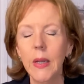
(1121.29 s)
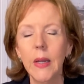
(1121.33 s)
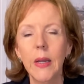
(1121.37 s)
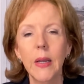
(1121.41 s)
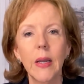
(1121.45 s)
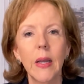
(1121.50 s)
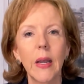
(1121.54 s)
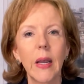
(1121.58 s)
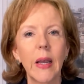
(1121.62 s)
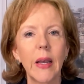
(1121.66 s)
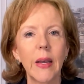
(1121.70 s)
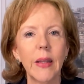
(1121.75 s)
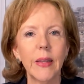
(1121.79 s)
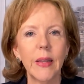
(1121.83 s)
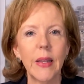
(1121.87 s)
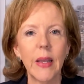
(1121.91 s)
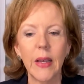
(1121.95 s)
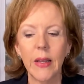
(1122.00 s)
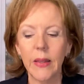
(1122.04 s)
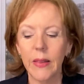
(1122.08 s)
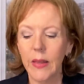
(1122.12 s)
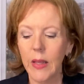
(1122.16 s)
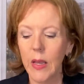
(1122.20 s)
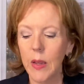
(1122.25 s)
And
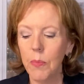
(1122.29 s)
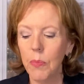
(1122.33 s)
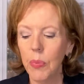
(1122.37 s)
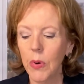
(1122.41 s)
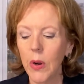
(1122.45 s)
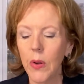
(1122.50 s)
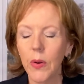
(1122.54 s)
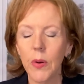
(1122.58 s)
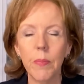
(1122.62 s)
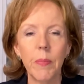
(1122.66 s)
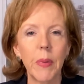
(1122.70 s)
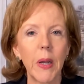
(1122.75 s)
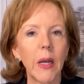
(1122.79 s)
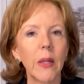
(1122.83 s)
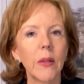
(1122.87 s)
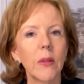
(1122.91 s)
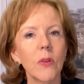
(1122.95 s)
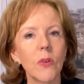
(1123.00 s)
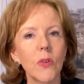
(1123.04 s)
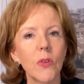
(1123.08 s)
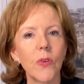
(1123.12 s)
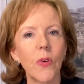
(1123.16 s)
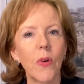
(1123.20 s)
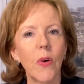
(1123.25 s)
yet they brought about
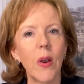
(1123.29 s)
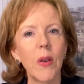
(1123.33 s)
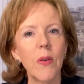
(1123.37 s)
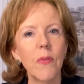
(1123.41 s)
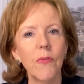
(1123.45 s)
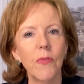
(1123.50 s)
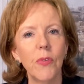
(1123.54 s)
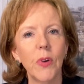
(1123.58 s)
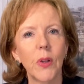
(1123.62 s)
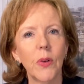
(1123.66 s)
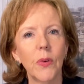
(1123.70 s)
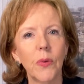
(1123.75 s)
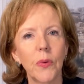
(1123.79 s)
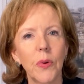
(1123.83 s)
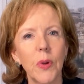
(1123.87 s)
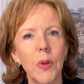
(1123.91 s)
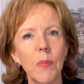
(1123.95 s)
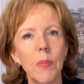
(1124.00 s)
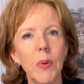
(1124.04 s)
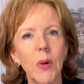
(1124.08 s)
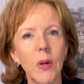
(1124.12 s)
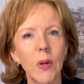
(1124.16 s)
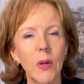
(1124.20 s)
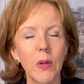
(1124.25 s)
this great victory
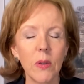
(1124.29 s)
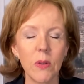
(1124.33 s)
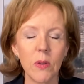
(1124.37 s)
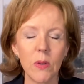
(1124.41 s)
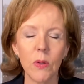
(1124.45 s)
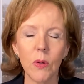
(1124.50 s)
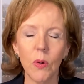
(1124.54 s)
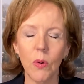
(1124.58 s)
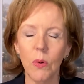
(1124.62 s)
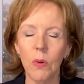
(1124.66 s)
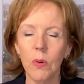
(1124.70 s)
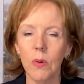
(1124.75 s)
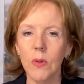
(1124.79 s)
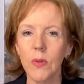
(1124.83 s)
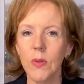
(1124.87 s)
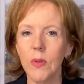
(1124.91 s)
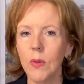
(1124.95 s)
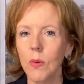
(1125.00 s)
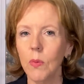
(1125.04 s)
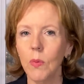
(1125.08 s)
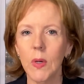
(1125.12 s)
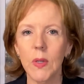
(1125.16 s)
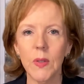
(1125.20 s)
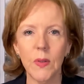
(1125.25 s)
because, of course,
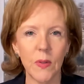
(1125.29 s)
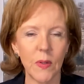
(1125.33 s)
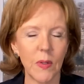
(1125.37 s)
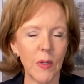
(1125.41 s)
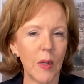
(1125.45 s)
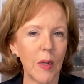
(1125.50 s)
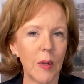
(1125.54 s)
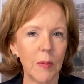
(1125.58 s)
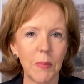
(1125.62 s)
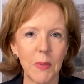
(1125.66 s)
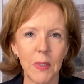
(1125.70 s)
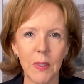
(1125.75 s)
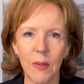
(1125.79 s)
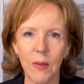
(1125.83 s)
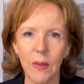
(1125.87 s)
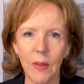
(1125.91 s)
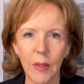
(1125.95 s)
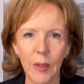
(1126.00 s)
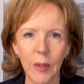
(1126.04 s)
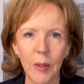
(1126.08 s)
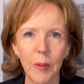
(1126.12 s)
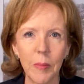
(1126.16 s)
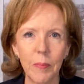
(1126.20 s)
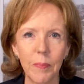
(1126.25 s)
it wasn't up to
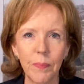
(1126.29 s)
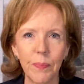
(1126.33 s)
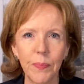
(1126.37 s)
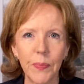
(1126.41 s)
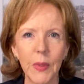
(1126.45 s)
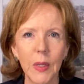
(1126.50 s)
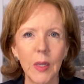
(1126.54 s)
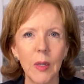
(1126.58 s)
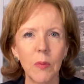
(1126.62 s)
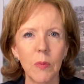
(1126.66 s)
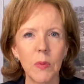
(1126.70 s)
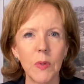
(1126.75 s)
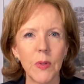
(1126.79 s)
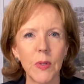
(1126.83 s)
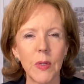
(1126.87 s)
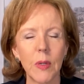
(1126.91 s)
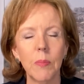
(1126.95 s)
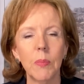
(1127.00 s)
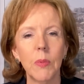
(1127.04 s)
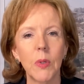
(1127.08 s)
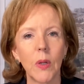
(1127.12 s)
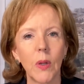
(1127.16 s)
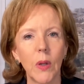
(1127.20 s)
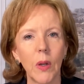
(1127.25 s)
them. It was
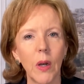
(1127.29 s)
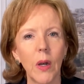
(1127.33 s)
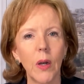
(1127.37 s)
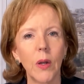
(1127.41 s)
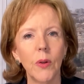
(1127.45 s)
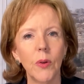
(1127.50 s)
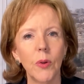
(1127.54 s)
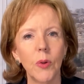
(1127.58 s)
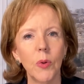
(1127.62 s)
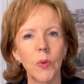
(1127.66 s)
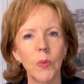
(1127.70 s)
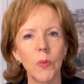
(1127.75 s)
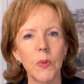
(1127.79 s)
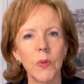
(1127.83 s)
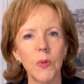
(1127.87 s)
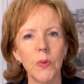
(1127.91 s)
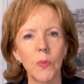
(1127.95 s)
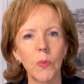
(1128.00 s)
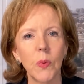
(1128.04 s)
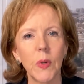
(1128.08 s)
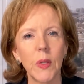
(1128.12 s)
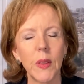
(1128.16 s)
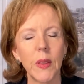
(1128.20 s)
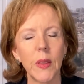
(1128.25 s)
up to God who was
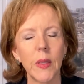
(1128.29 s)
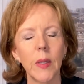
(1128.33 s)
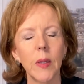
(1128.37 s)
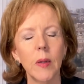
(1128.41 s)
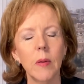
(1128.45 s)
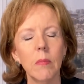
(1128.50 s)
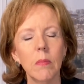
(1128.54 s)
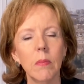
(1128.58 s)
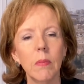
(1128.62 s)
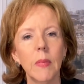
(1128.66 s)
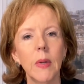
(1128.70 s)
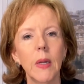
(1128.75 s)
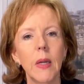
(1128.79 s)
with them.